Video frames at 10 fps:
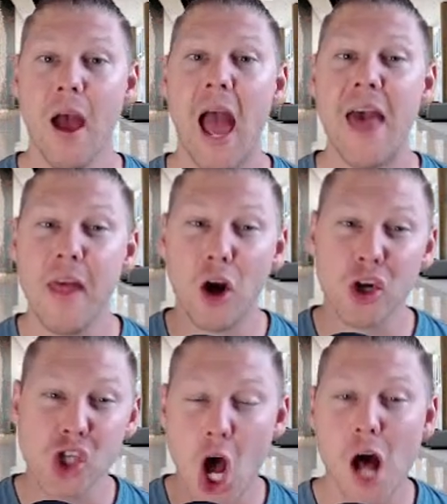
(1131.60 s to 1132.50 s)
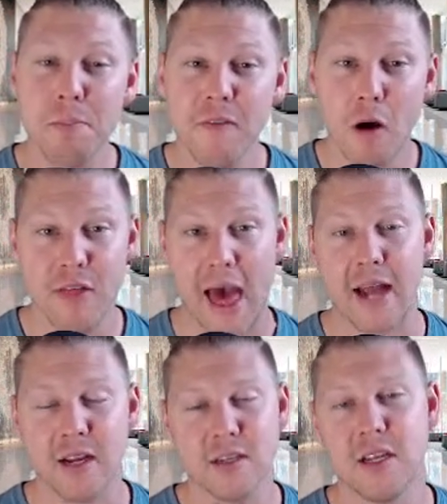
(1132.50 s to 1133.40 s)
And then on top of all
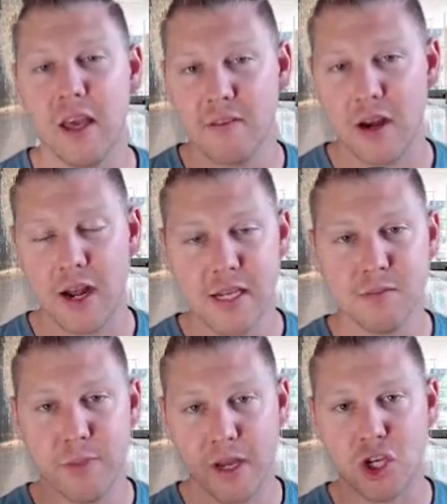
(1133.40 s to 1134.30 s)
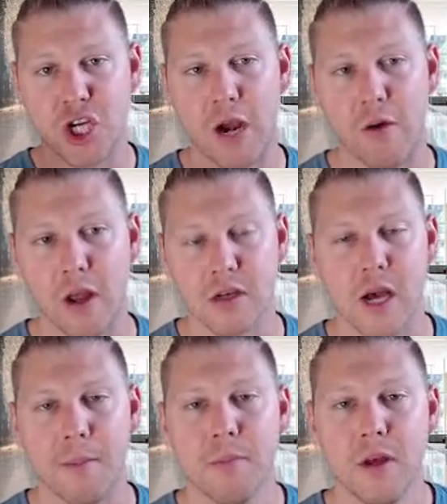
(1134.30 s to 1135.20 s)
that, to give it a nice big cherry on
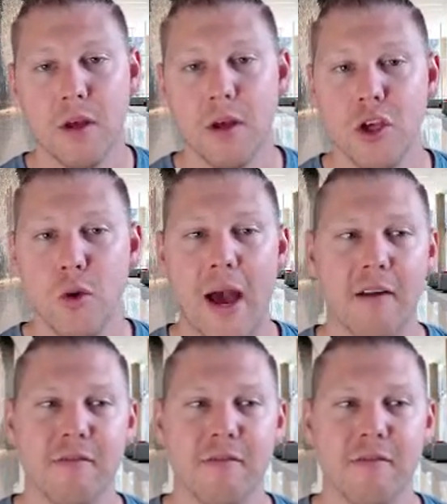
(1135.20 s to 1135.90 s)
top, you have